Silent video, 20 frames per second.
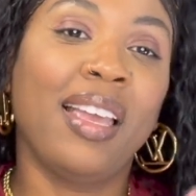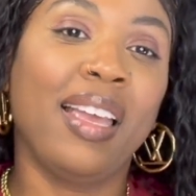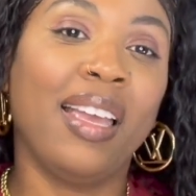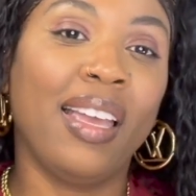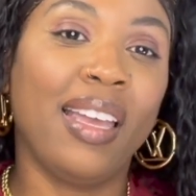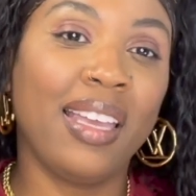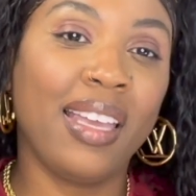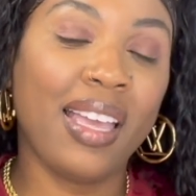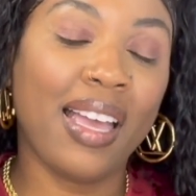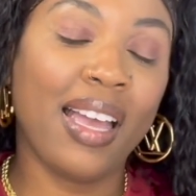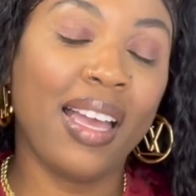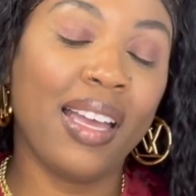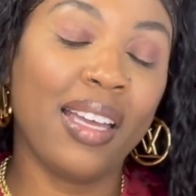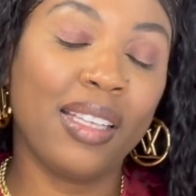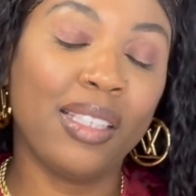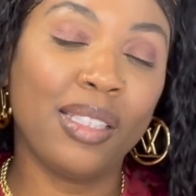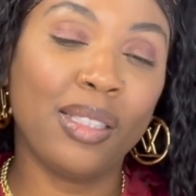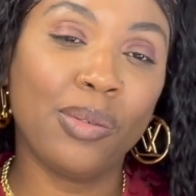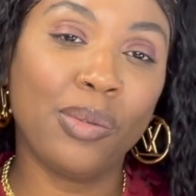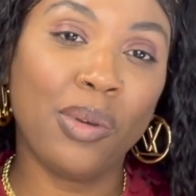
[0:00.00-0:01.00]
Hey
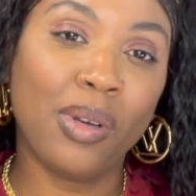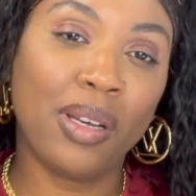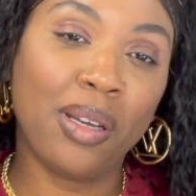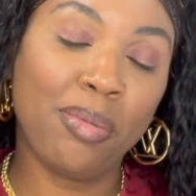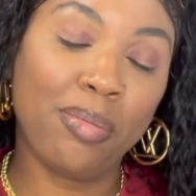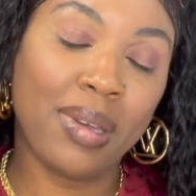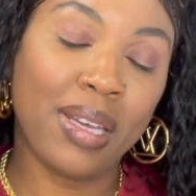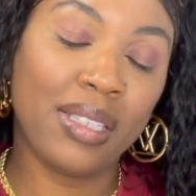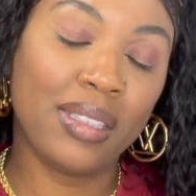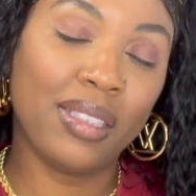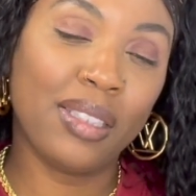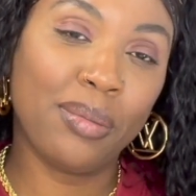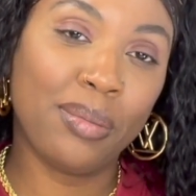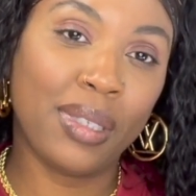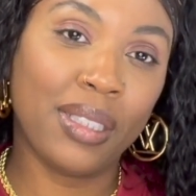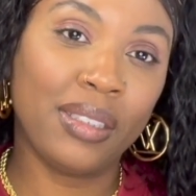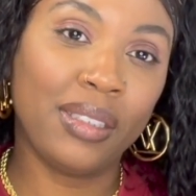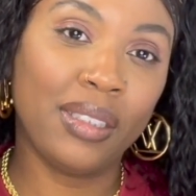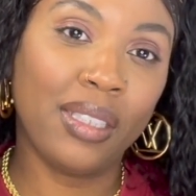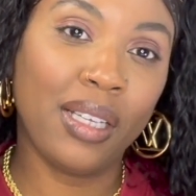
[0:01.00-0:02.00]
guys, welcome back to my
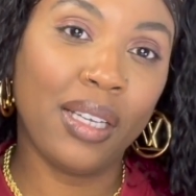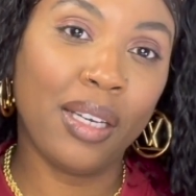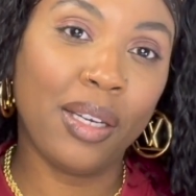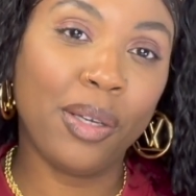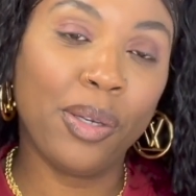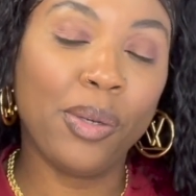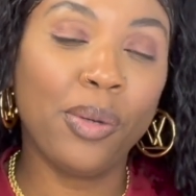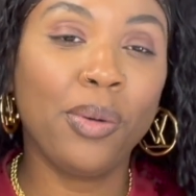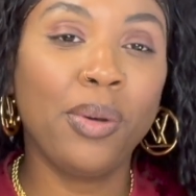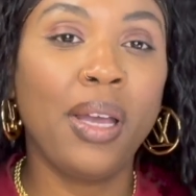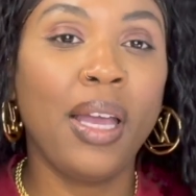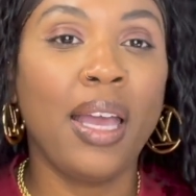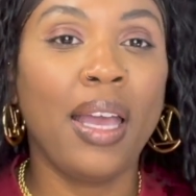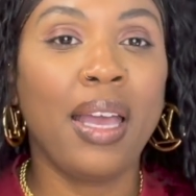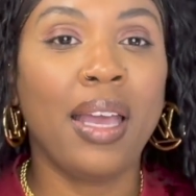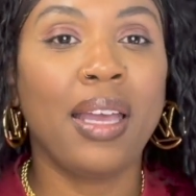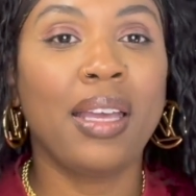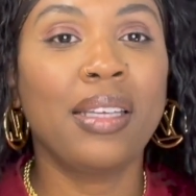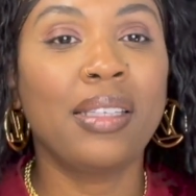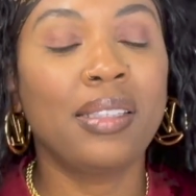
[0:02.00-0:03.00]
channel.
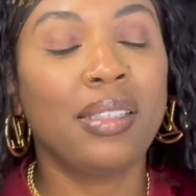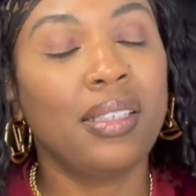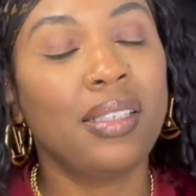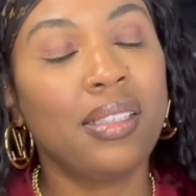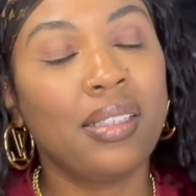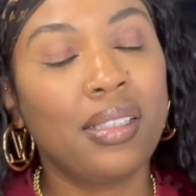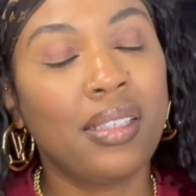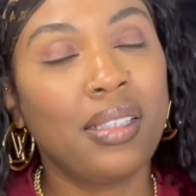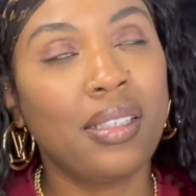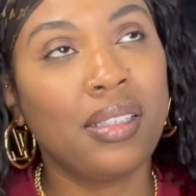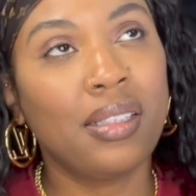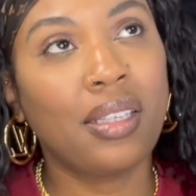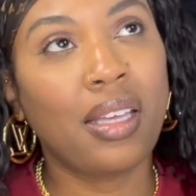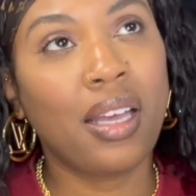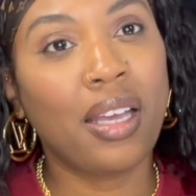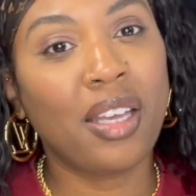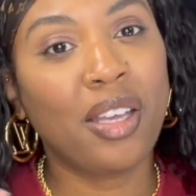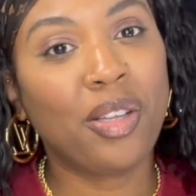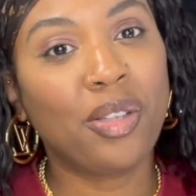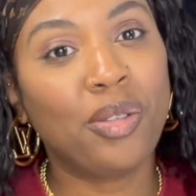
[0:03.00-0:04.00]
Hey citizens, how
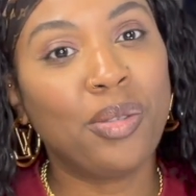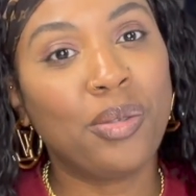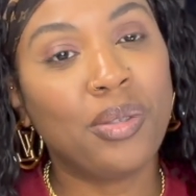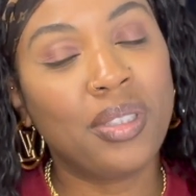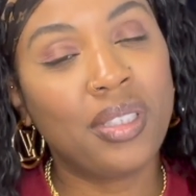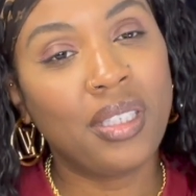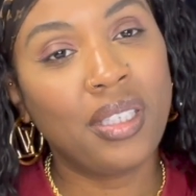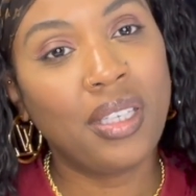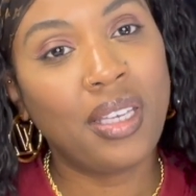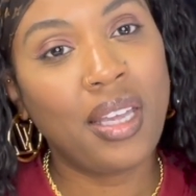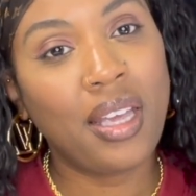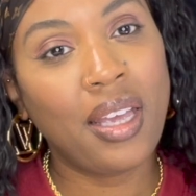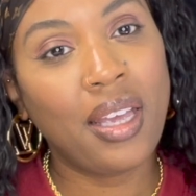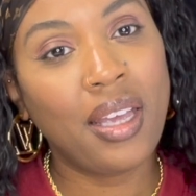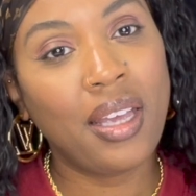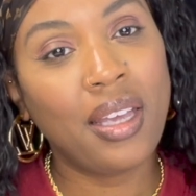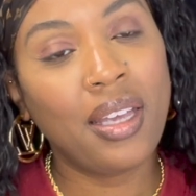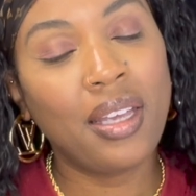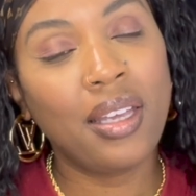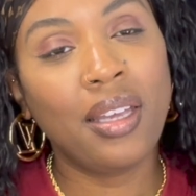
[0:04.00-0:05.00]
y'all doing
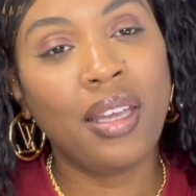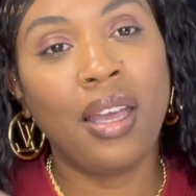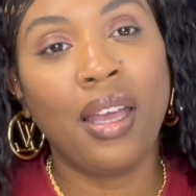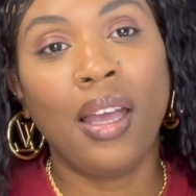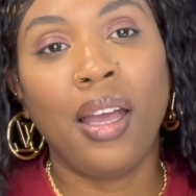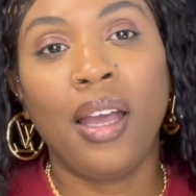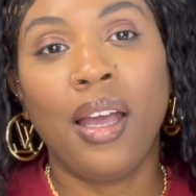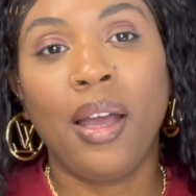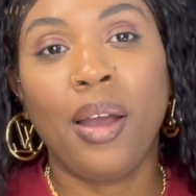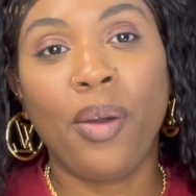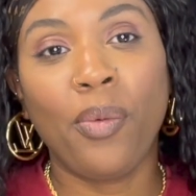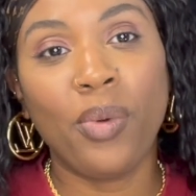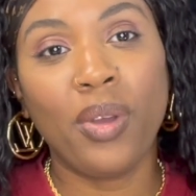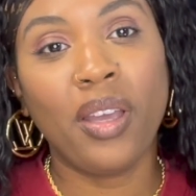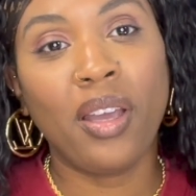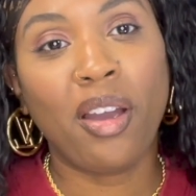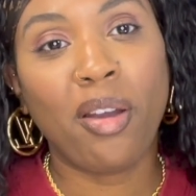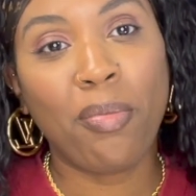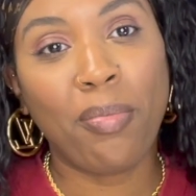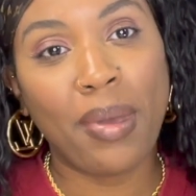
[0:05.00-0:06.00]
today? We
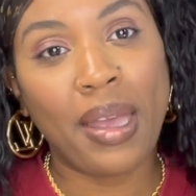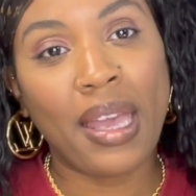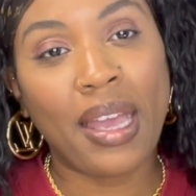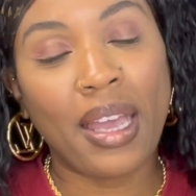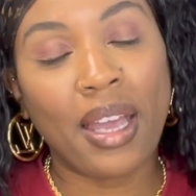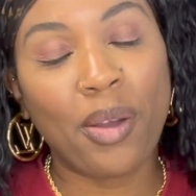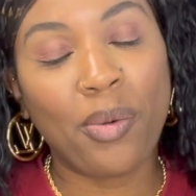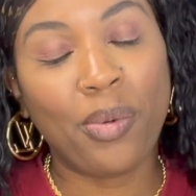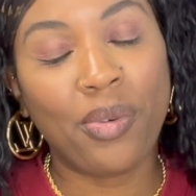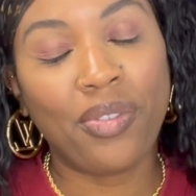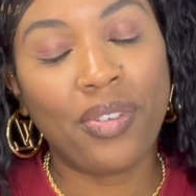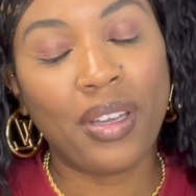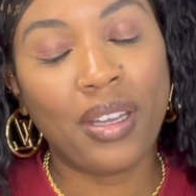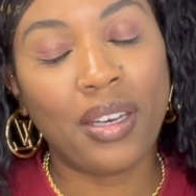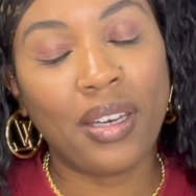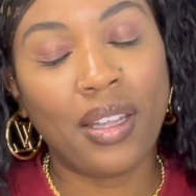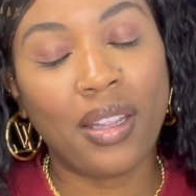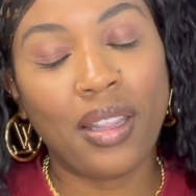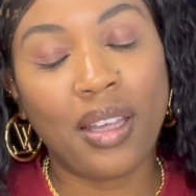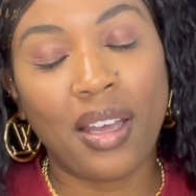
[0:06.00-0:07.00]
are back with
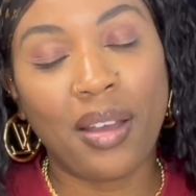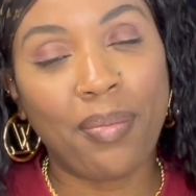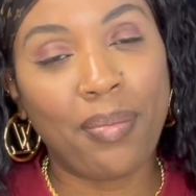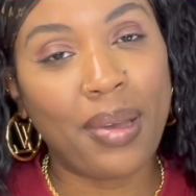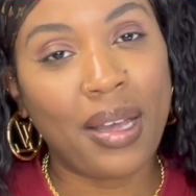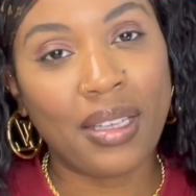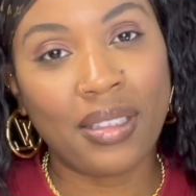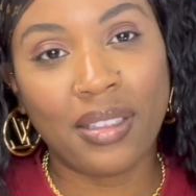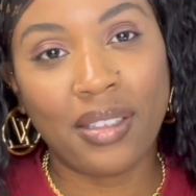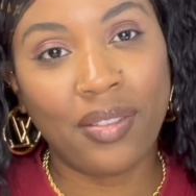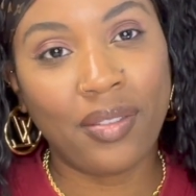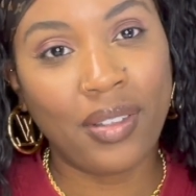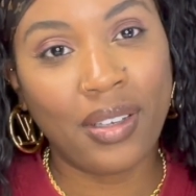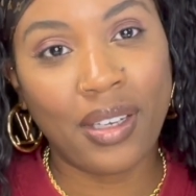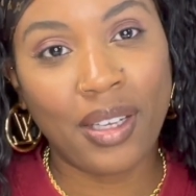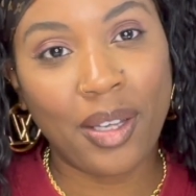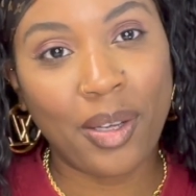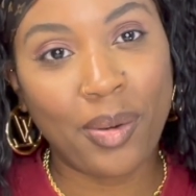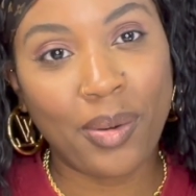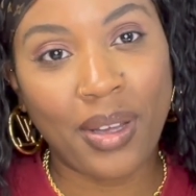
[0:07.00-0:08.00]
another unboxing
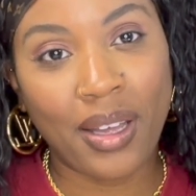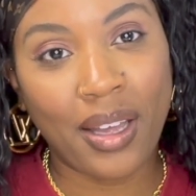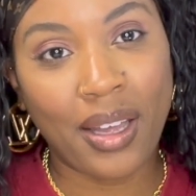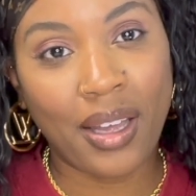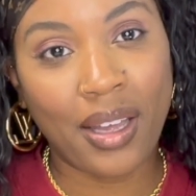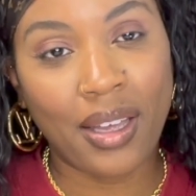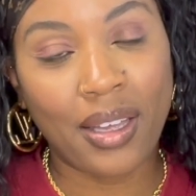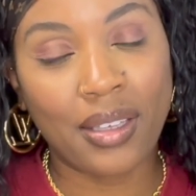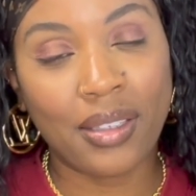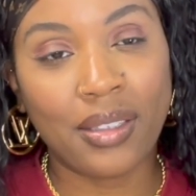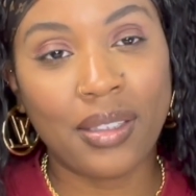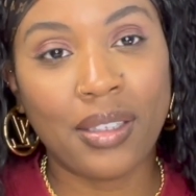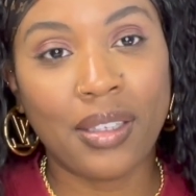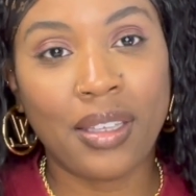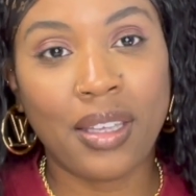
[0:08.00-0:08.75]
video, guys.